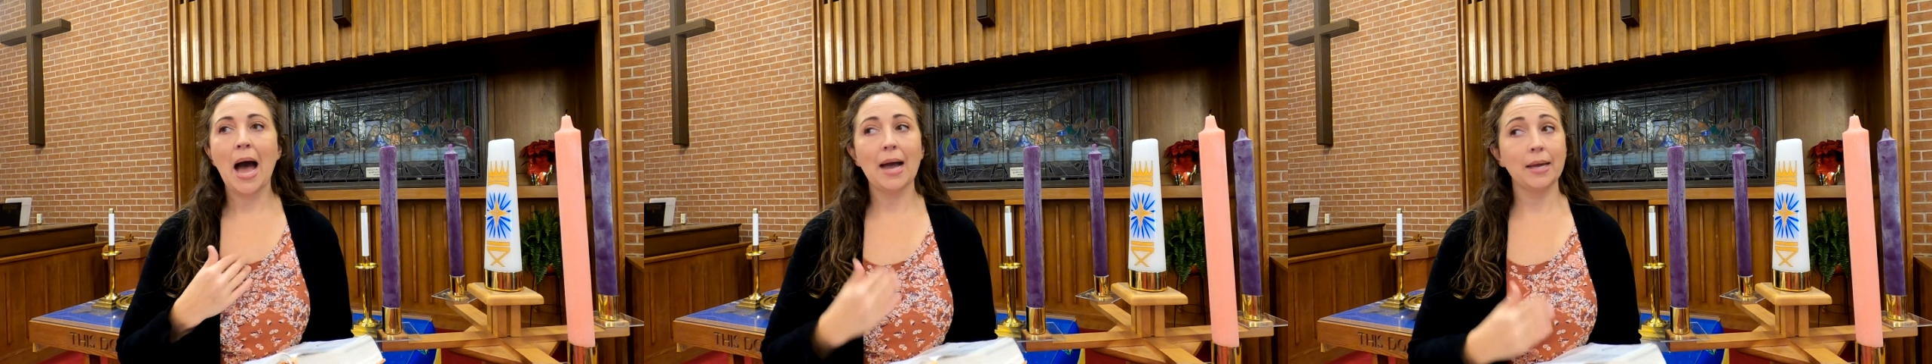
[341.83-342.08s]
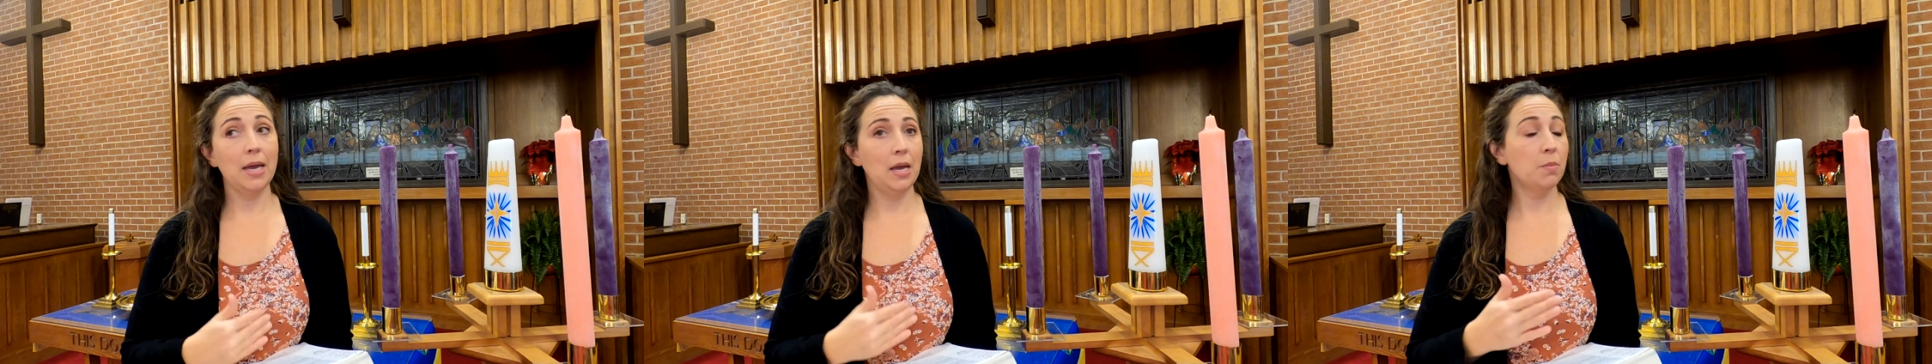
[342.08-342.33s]

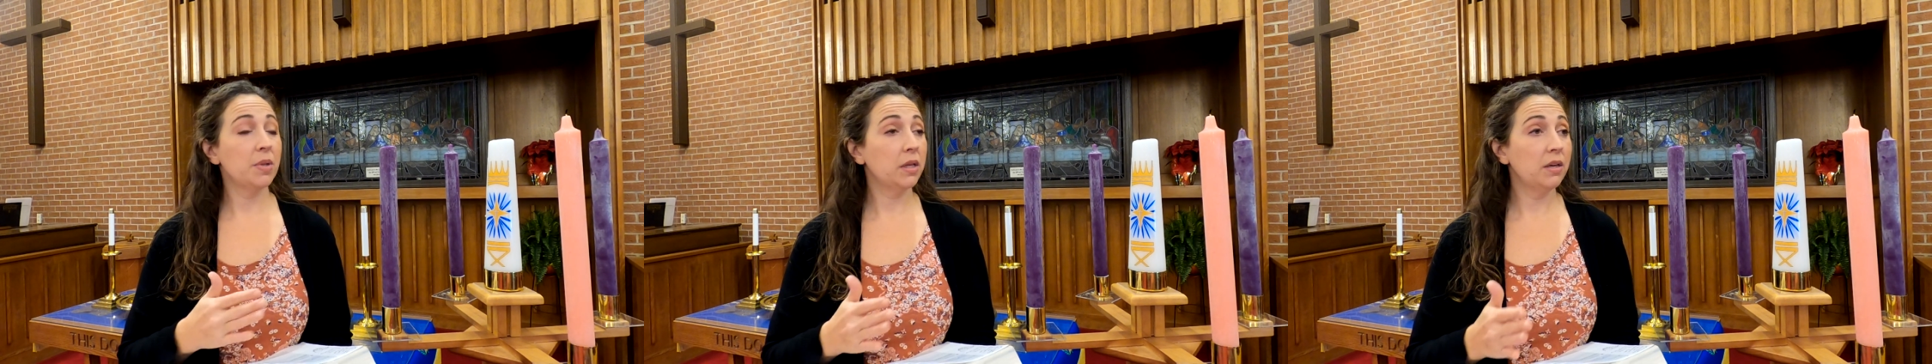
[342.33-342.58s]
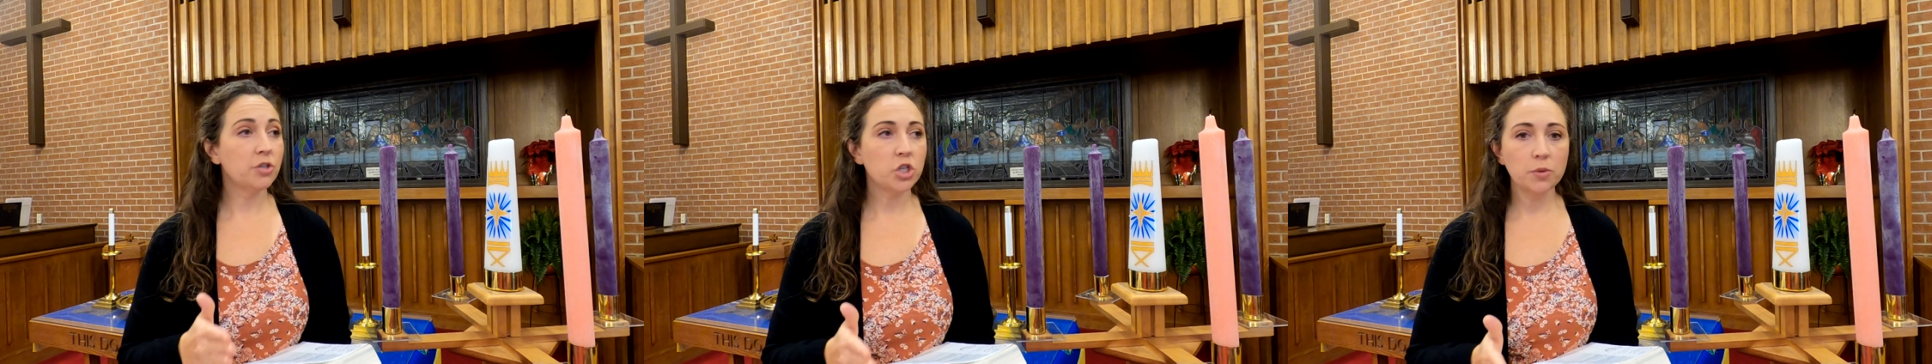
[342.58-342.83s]
I can't
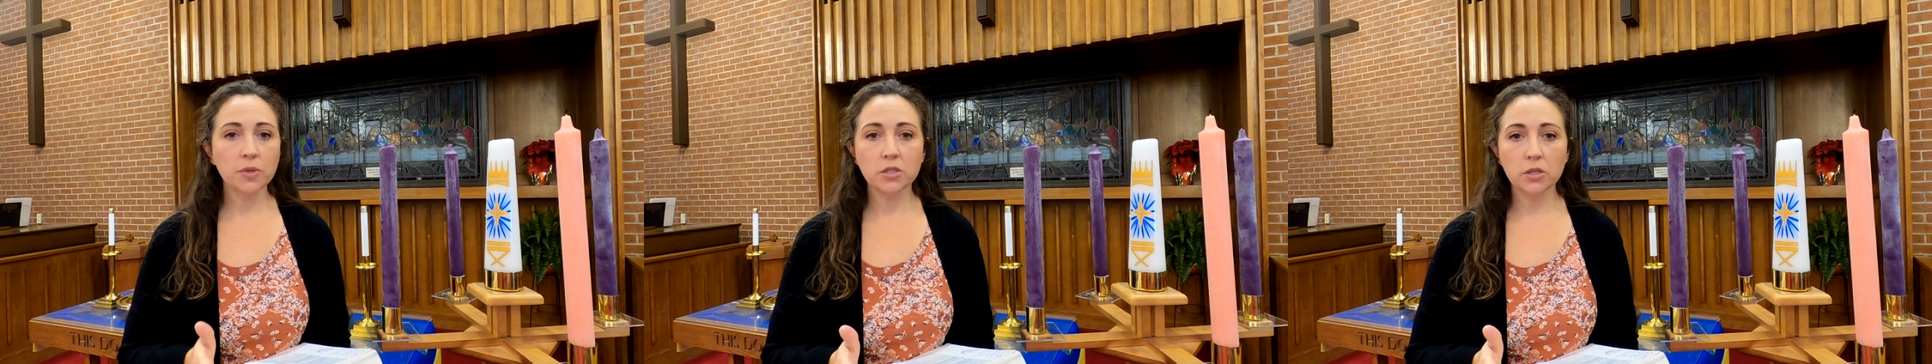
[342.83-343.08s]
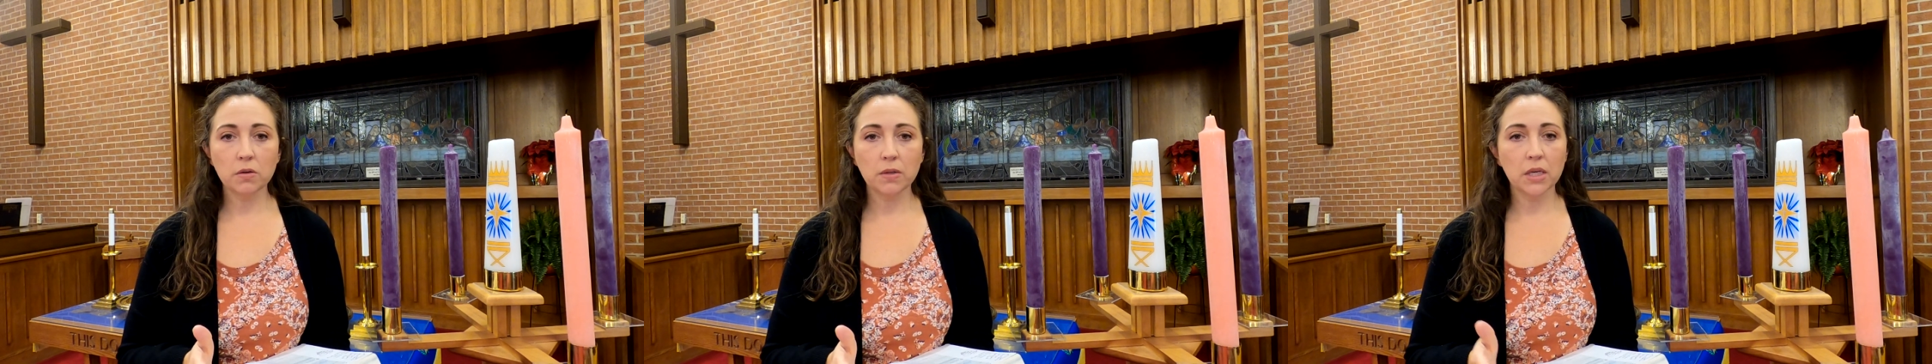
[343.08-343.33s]
believe she would
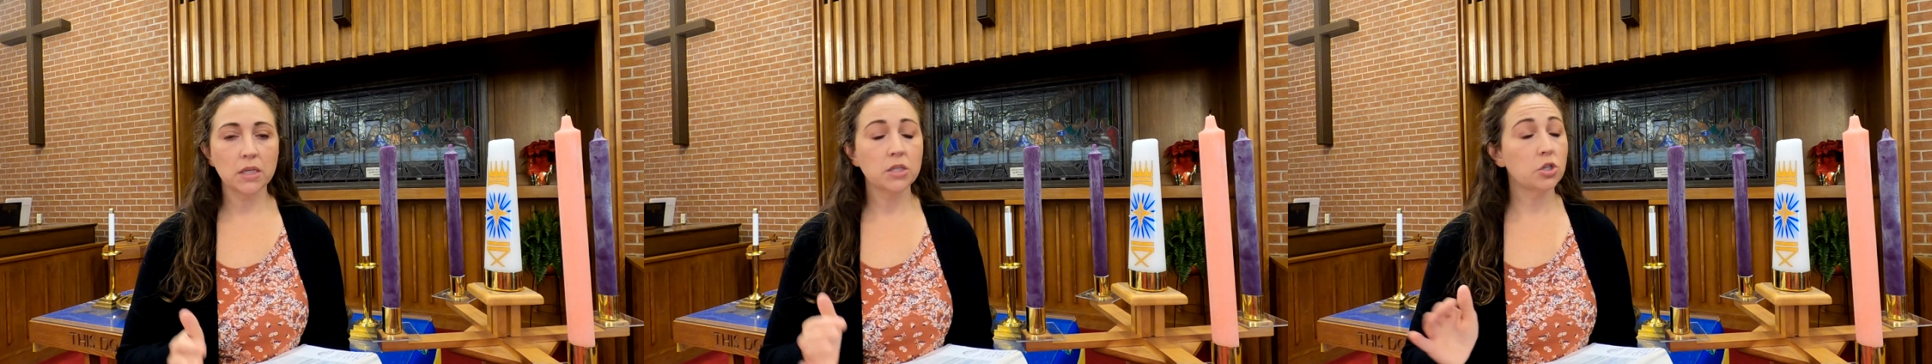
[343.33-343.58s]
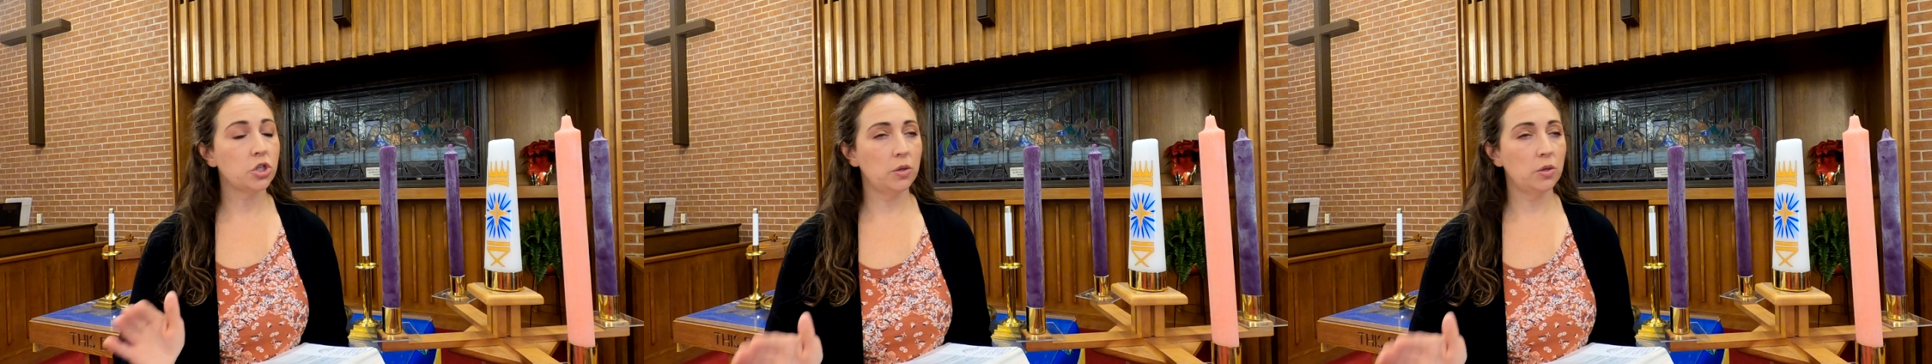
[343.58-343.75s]
do this.